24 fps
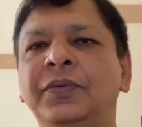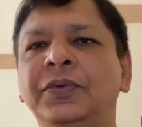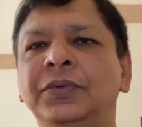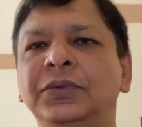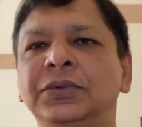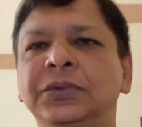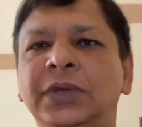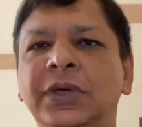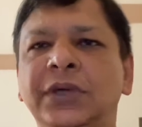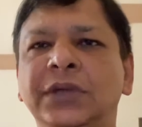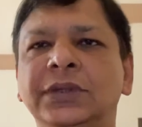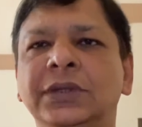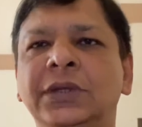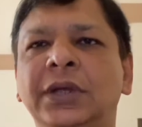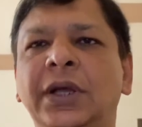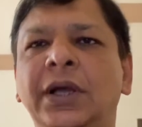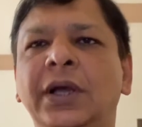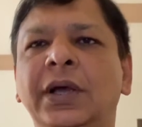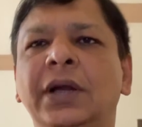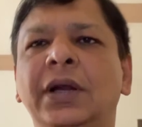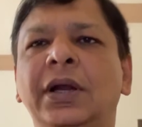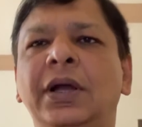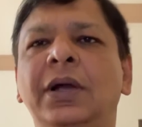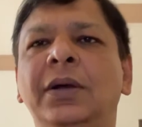use case
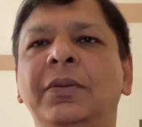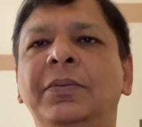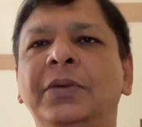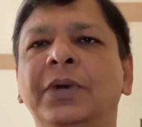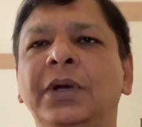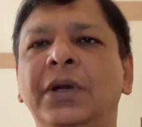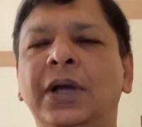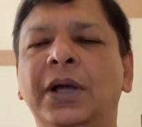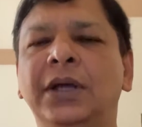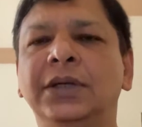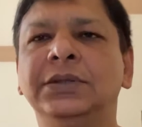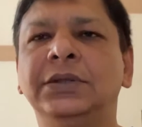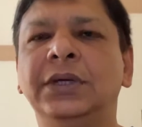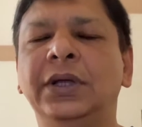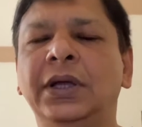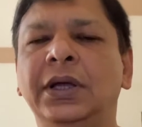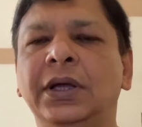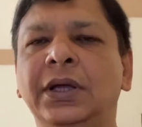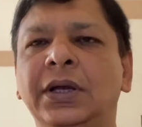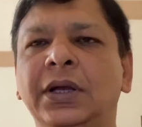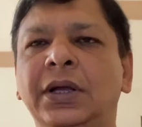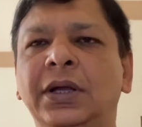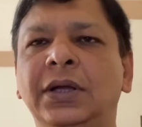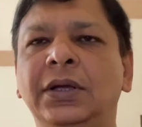diagram, class
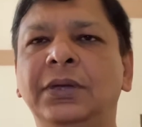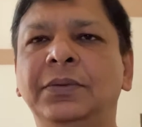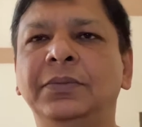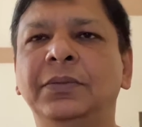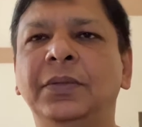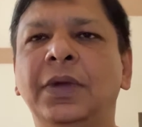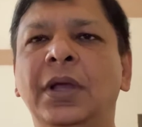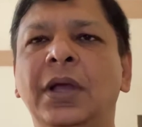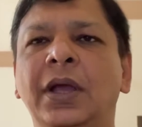diagram,